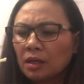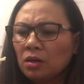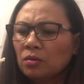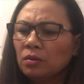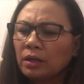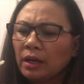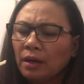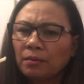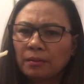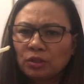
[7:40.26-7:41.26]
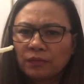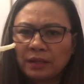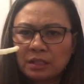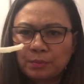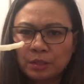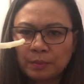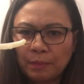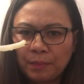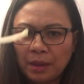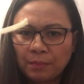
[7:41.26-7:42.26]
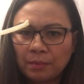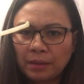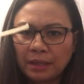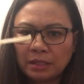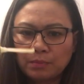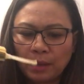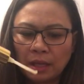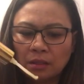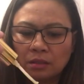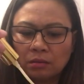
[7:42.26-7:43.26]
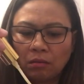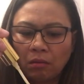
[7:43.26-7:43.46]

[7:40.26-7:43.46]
Oh, okay. I'm not sure if that's supposed to be bent, but mine is bent.